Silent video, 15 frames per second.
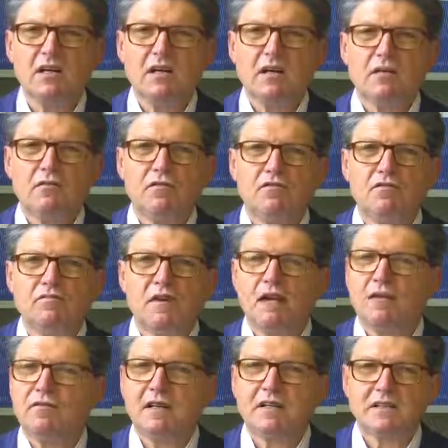is
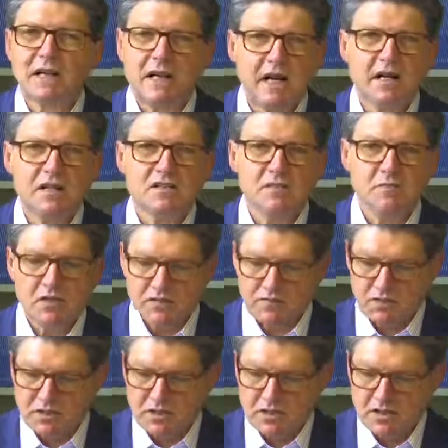marginalized because we
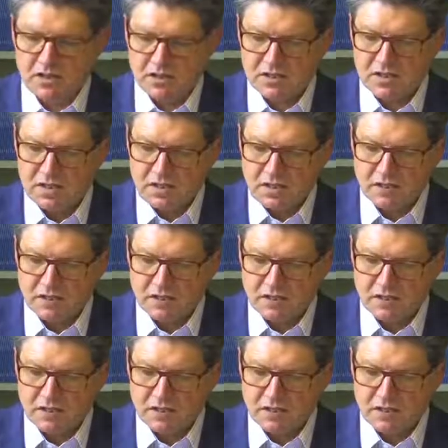can change it.